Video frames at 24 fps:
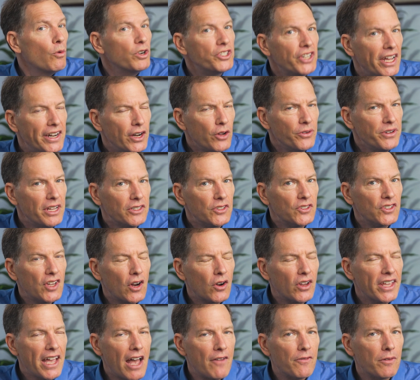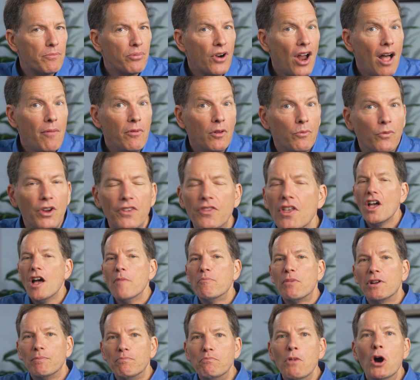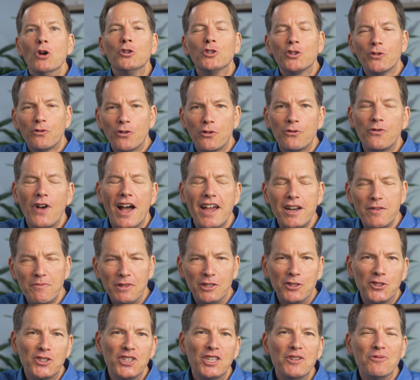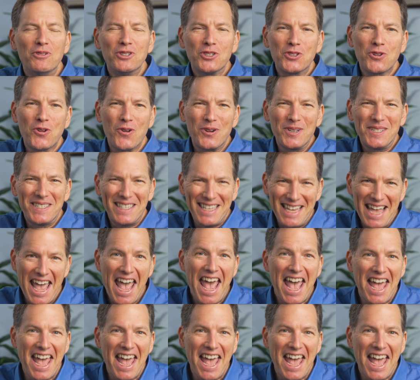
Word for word: which I don't necessarily have a problem with, but most of her vitamin C was towards the